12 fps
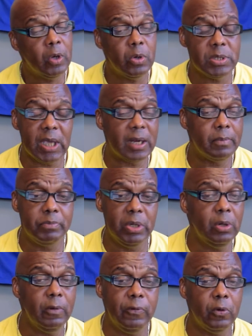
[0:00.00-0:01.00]
Well, it's got a
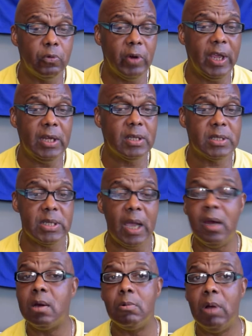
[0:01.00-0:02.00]
beautiful rating
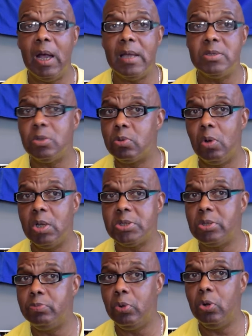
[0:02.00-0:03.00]
sire-wise
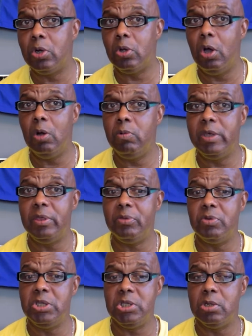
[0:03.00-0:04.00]
across the board, all the way
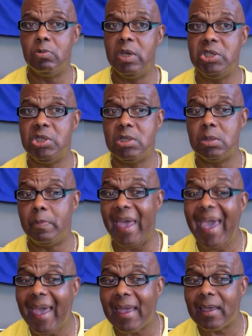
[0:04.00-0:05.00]
three generations
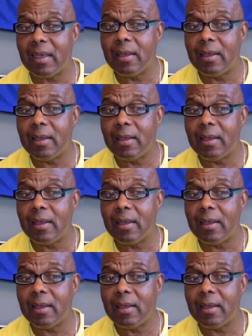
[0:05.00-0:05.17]
back.